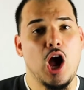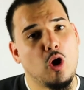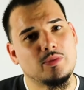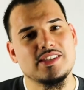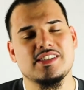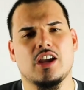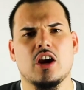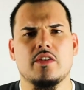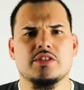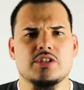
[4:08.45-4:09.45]
I hope this
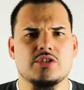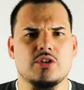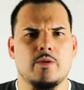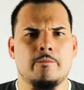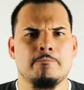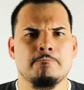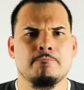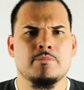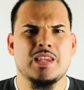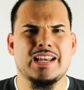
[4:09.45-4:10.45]
encourages you,
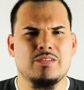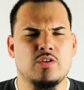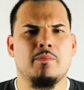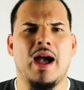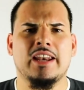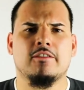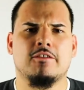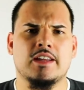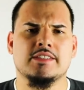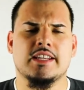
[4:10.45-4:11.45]
and remind a
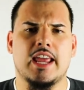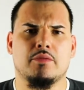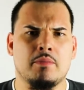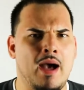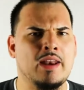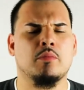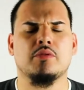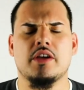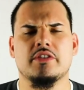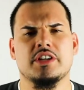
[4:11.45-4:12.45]
friend today, remind a
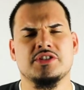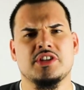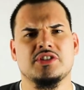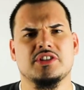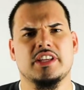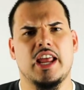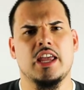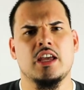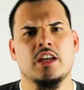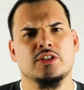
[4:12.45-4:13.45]
brother and sister
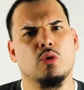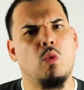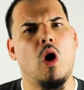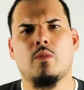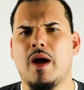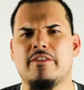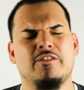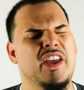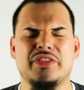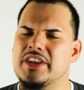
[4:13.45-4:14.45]
today to walk by
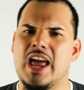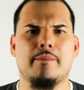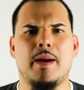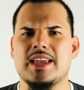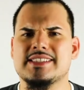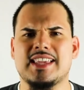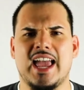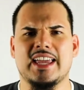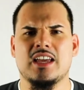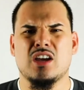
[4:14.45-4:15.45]
faith and not by
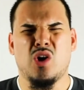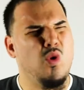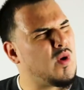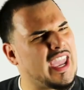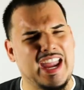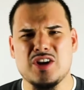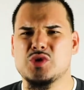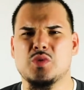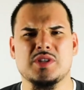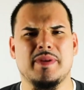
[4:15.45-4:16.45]
sight. Who
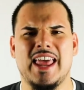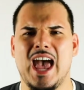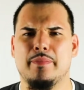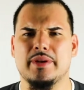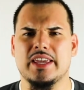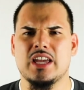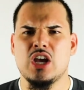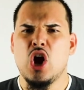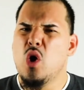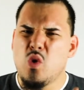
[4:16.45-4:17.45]
cares what's been happening?
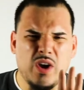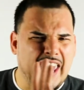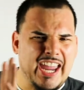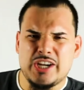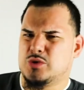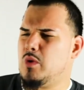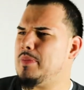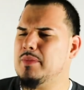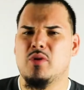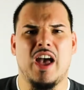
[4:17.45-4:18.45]
Who cares what
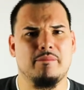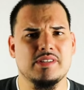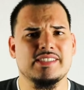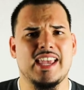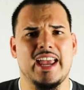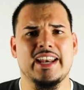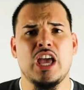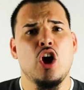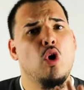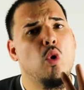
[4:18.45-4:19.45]
people have been saying?
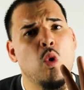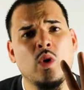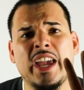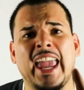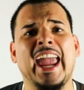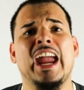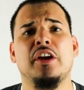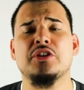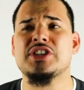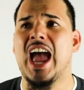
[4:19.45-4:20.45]
Who
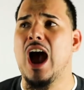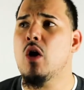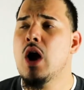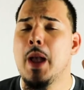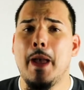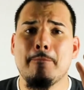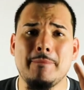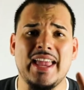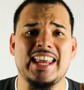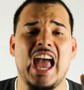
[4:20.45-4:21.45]
cares how
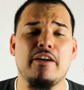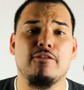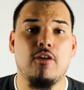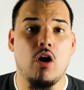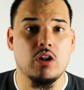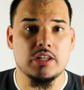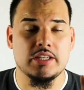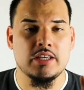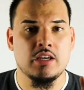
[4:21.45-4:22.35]
many have fallen?